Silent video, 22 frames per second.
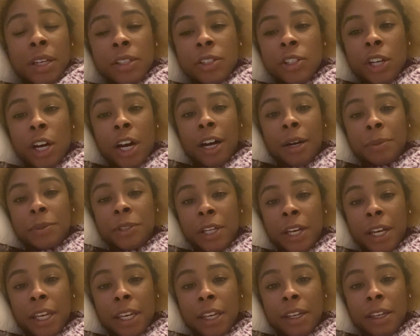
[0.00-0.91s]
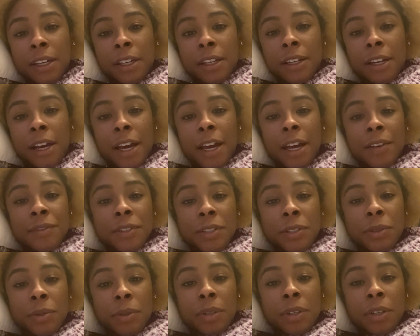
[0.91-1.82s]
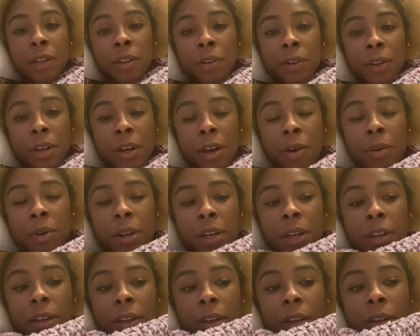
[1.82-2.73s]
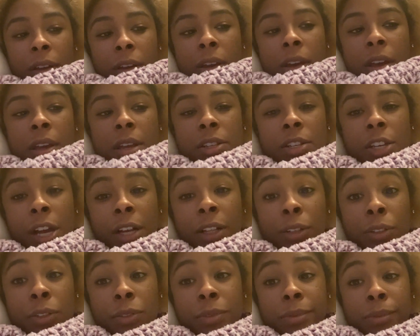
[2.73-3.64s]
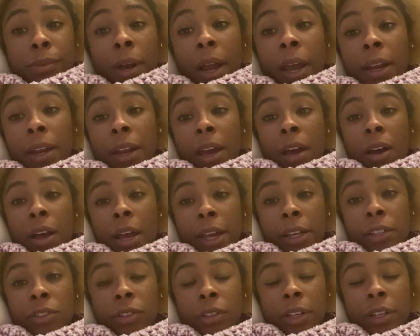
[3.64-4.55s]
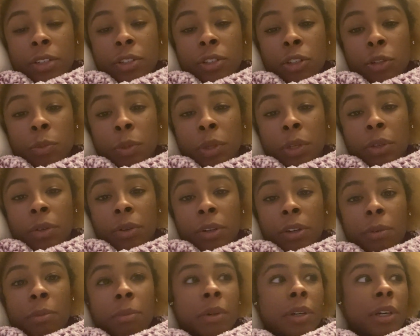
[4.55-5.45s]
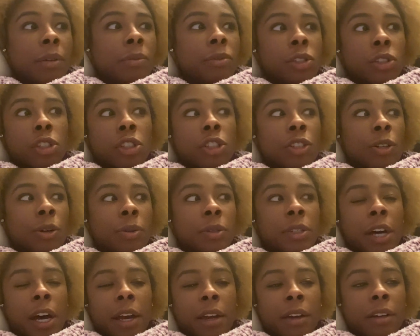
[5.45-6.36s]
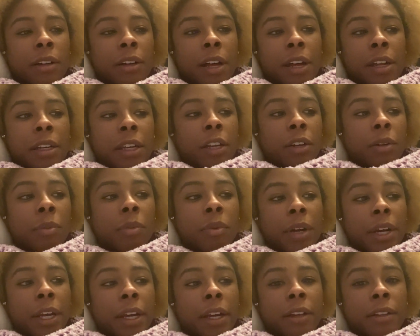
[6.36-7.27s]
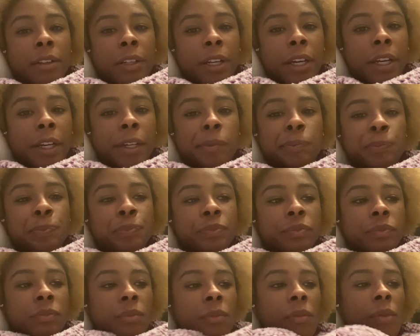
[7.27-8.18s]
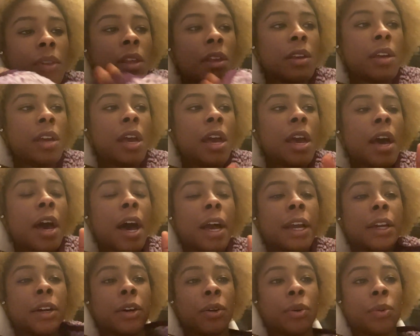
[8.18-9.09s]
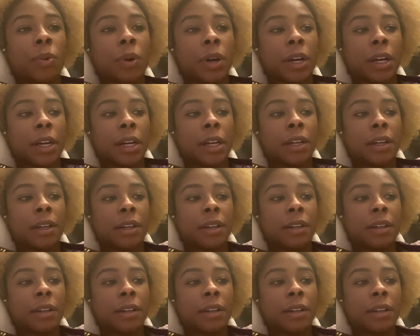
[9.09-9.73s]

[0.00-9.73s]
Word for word: job check in. I have to do another coding challenge right now. Actually, I should be doing it, but I'm just so tired. I need a break. Like, I go to work.